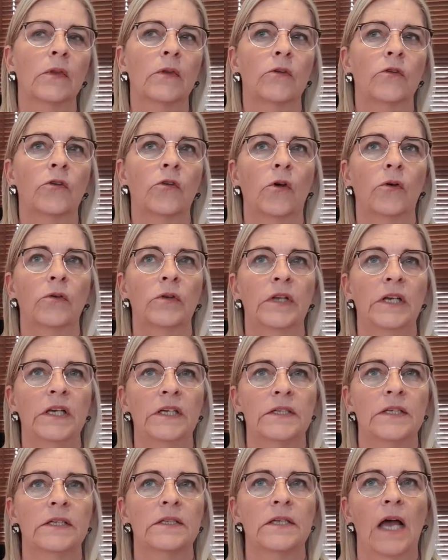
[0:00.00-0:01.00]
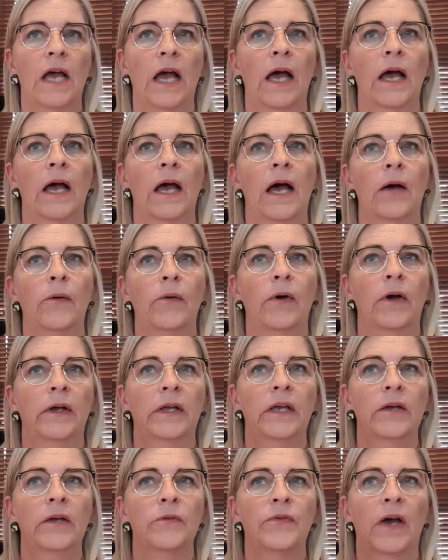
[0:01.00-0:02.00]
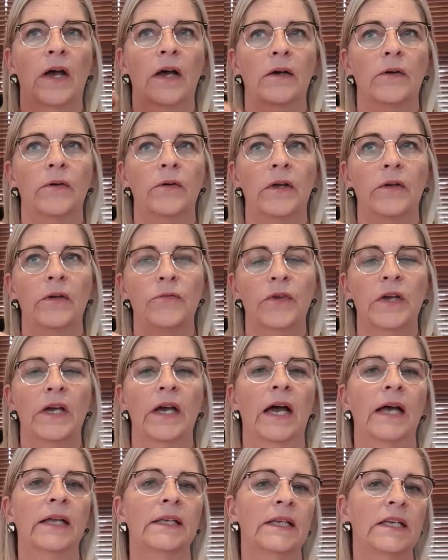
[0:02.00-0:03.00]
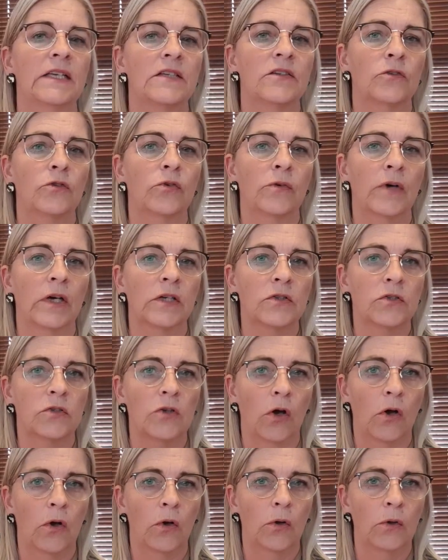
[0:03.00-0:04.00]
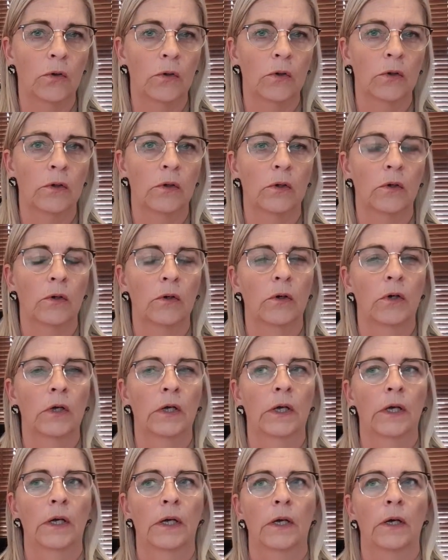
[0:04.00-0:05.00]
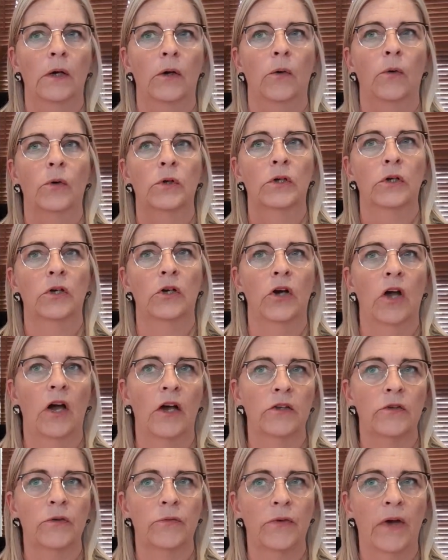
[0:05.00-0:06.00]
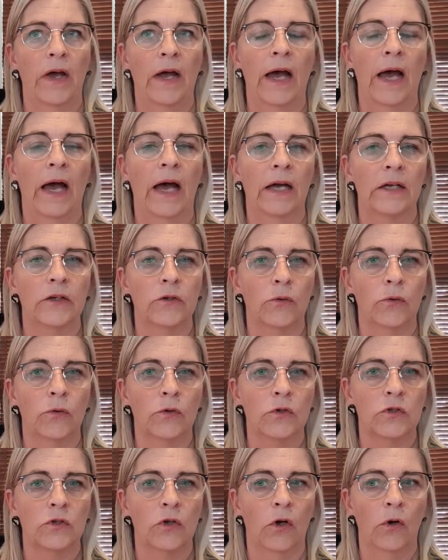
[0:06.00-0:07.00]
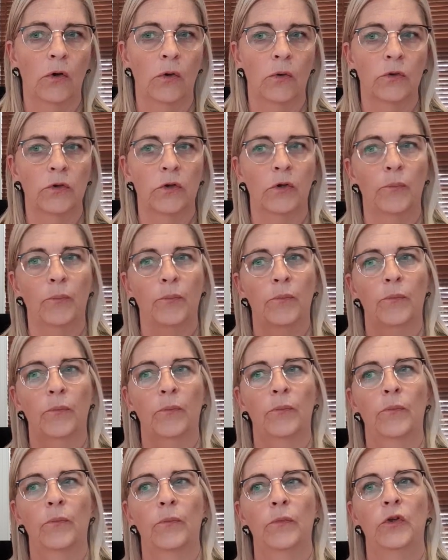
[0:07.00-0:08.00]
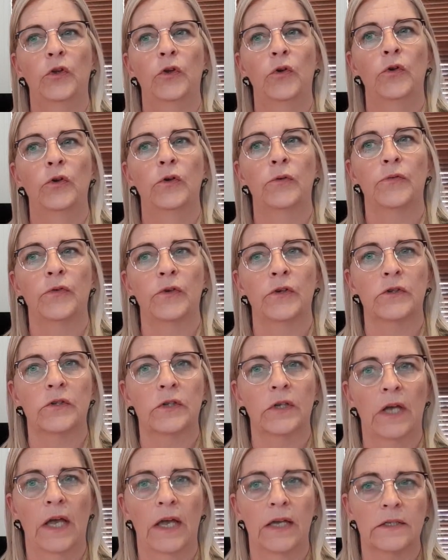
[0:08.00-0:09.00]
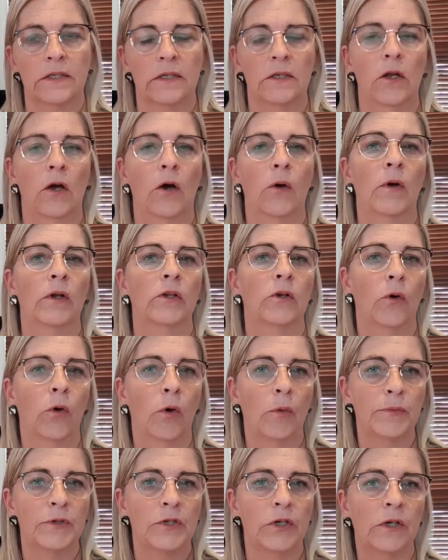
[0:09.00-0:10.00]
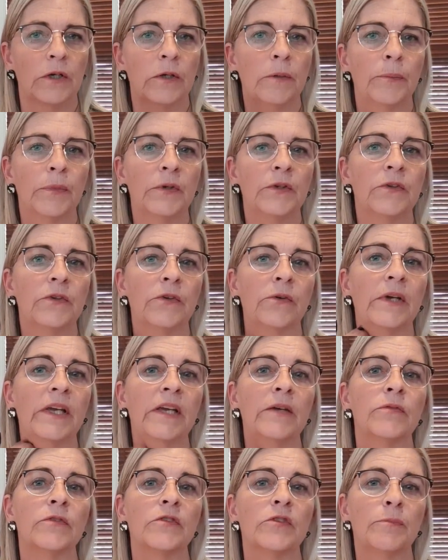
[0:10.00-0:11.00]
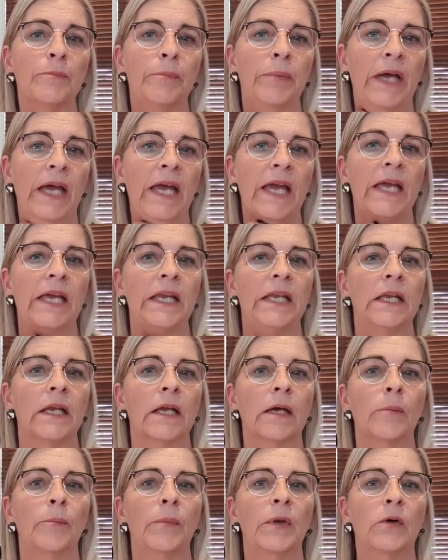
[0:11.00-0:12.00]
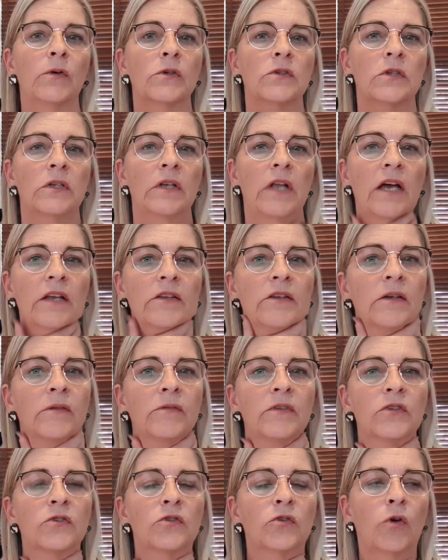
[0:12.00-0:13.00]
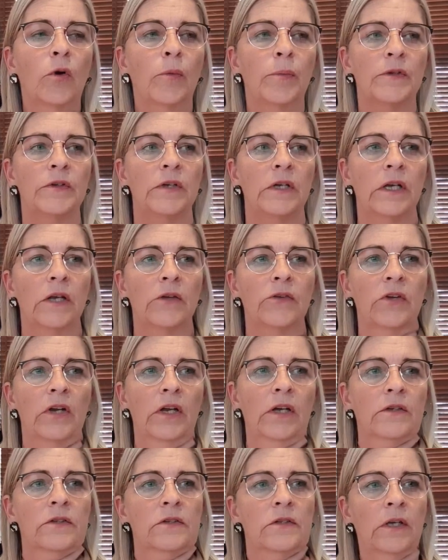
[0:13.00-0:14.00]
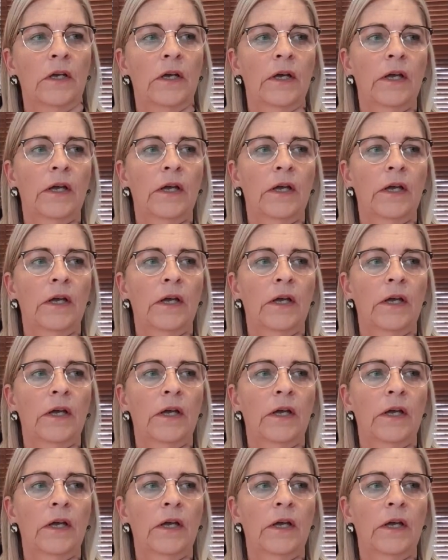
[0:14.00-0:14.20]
so this is how, if we can't listen to our soul or the cries of our heart or soul, the universe has no other option but to give us pain, because nothing will stop us in our tracks